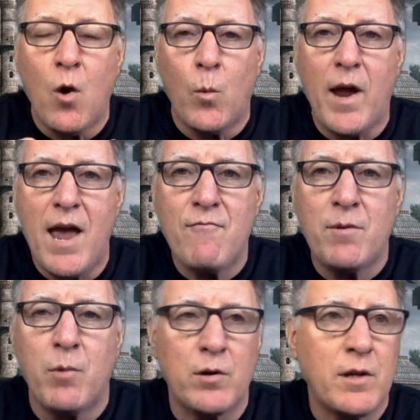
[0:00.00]
where
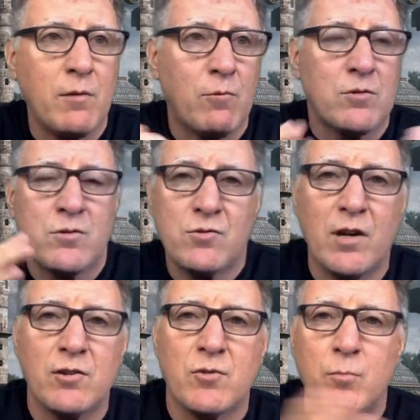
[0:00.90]
everybody was
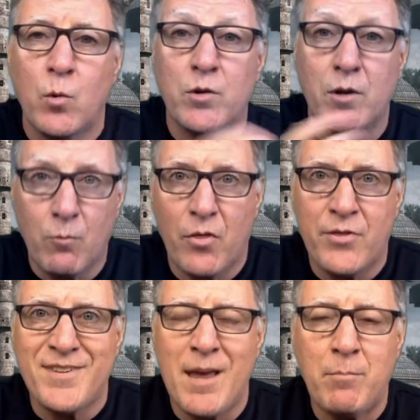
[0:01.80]
transported with
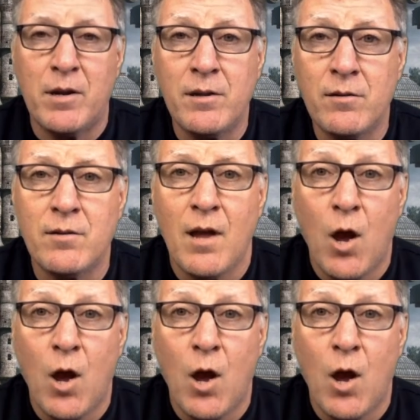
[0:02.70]
zeppelins.